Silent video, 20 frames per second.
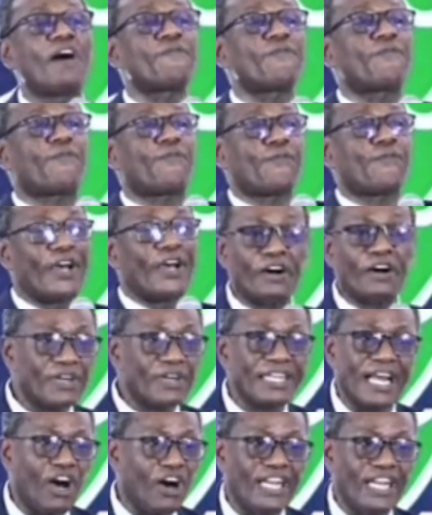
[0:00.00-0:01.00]
filled with
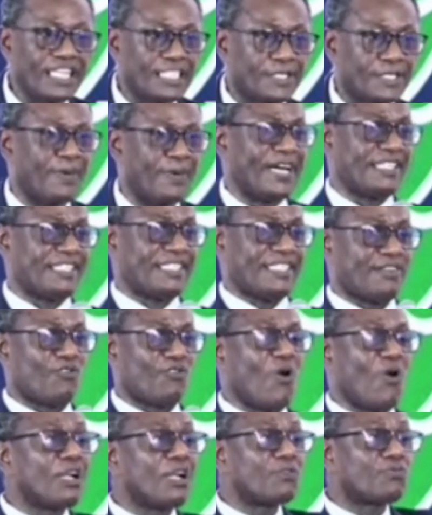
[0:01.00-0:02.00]
the Holy Spirit.
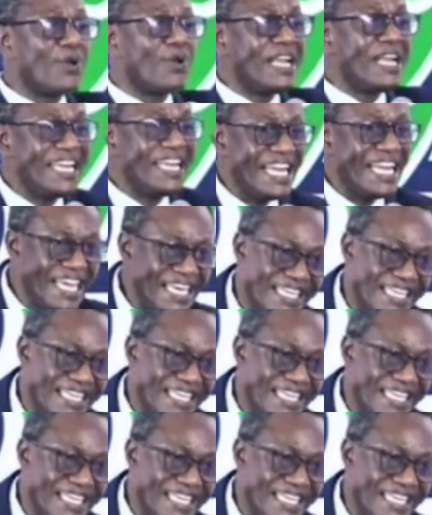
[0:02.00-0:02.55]
What we need